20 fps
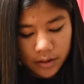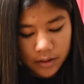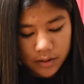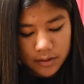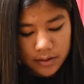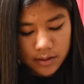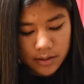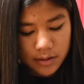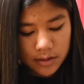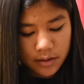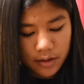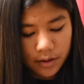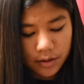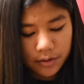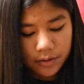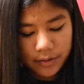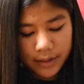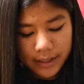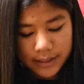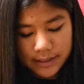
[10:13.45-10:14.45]

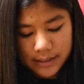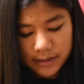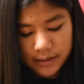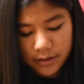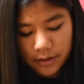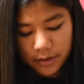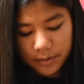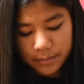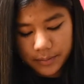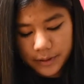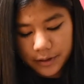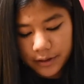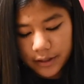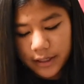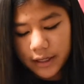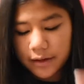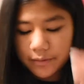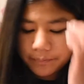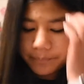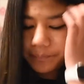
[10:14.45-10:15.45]
So that's
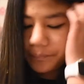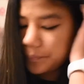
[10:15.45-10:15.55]
Notability.